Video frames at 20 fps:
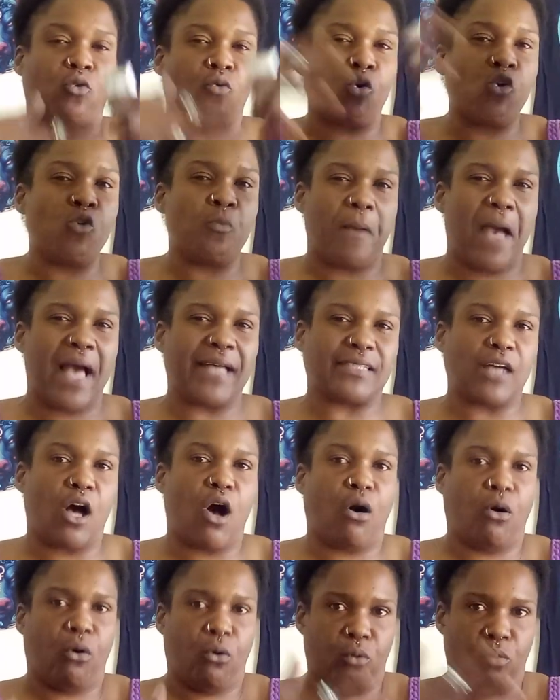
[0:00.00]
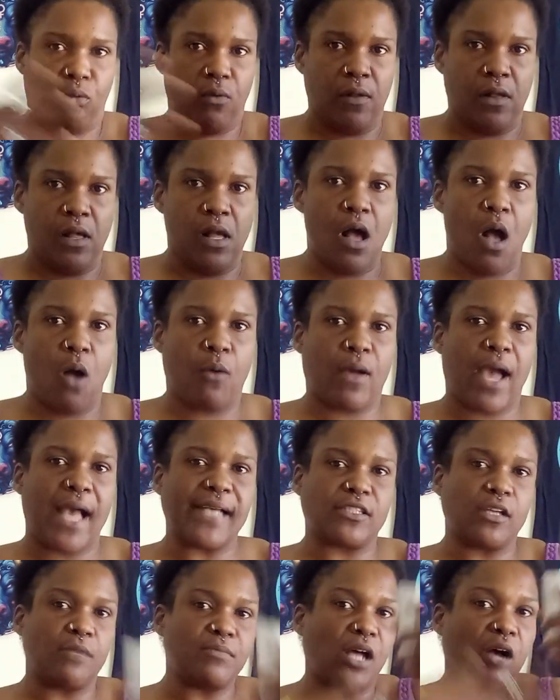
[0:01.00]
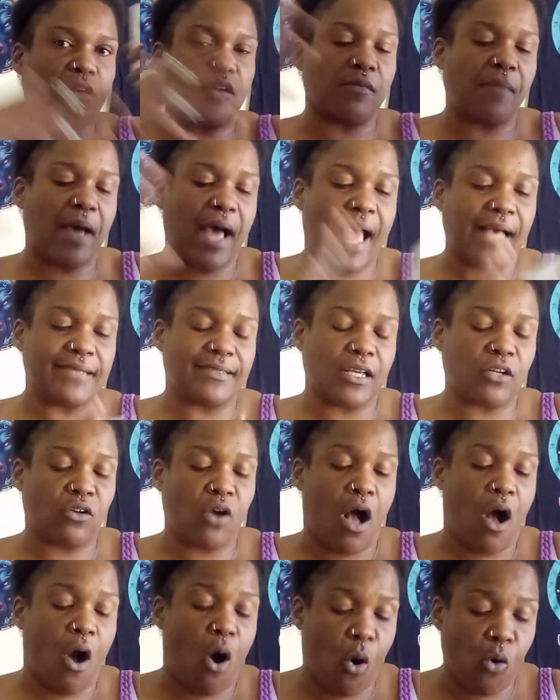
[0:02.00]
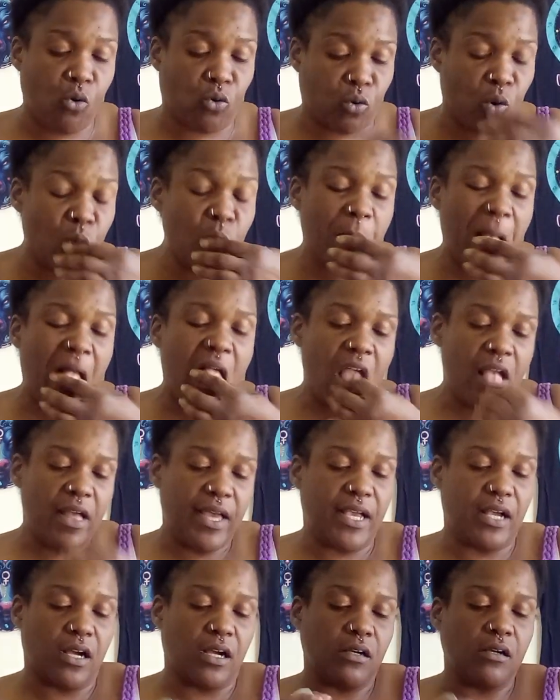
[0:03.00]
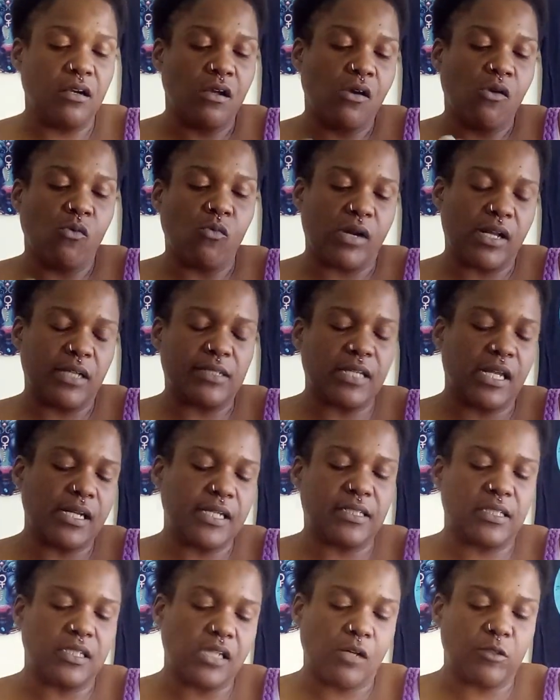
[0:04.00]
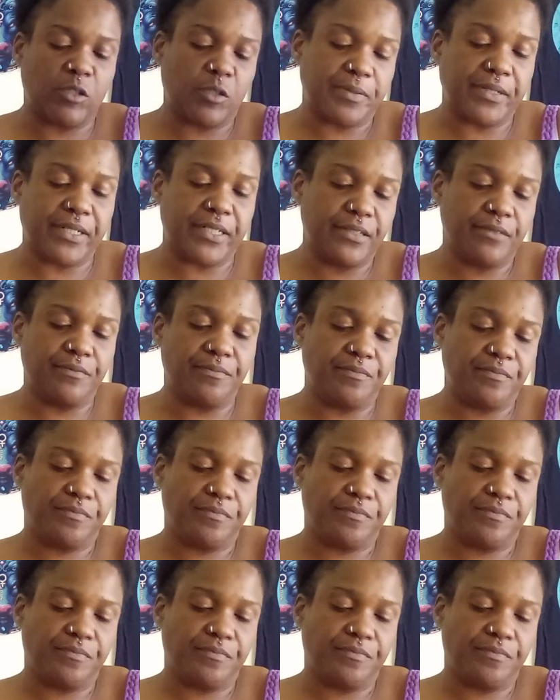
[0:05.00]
group as a whole. Okay? So I'm talking about as a whole group here. What else I need to know, Spirit?